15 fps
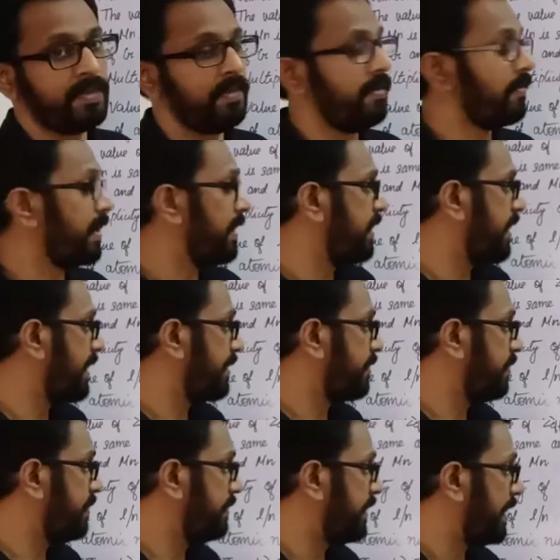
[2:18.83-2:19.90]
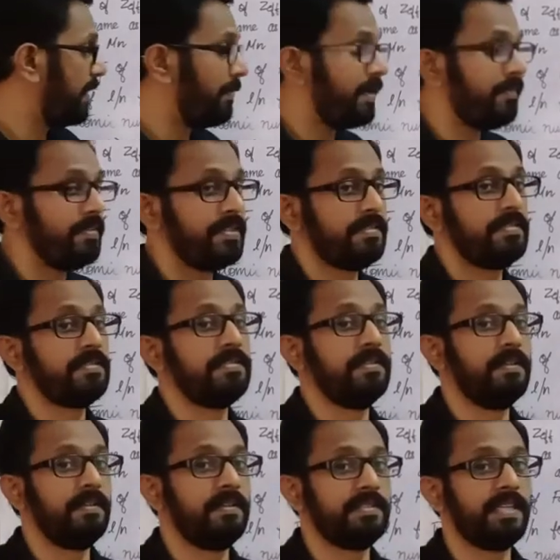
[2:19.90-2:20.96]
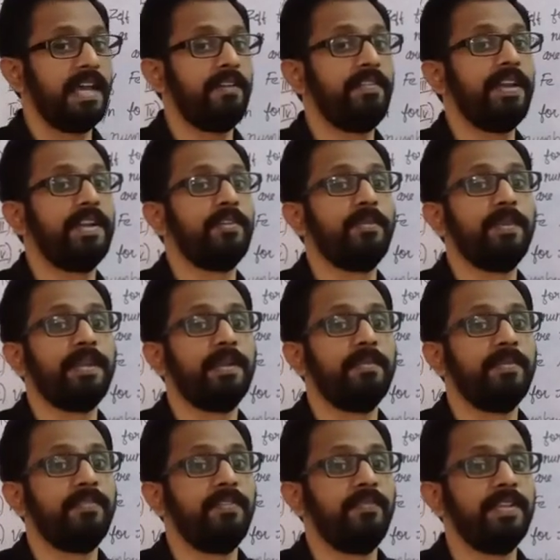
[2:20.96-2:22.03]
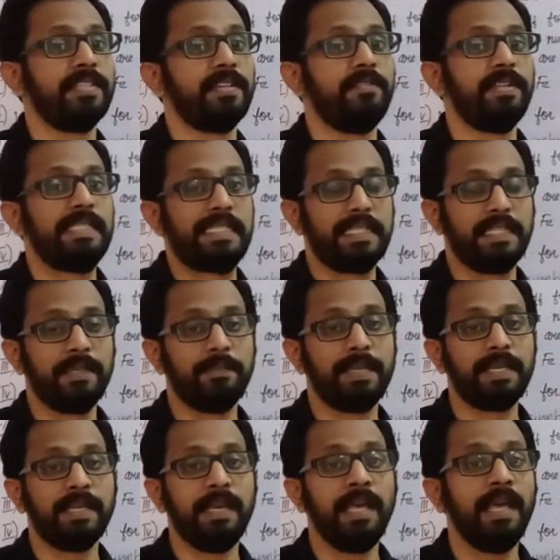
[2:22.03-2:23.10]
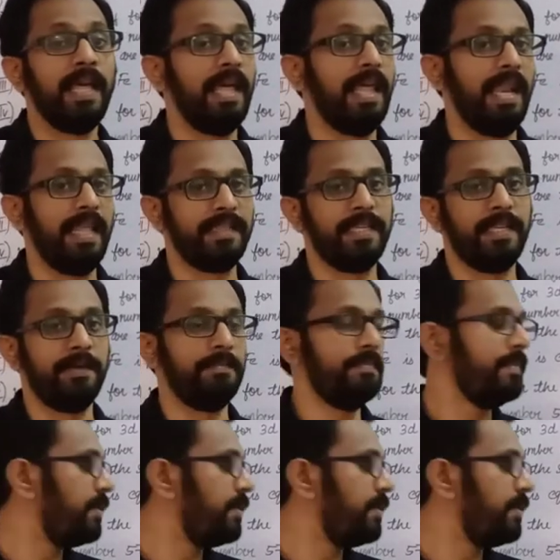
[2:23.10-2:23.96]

Okay, the element which is having atomic number 57 is nothing but lanthana.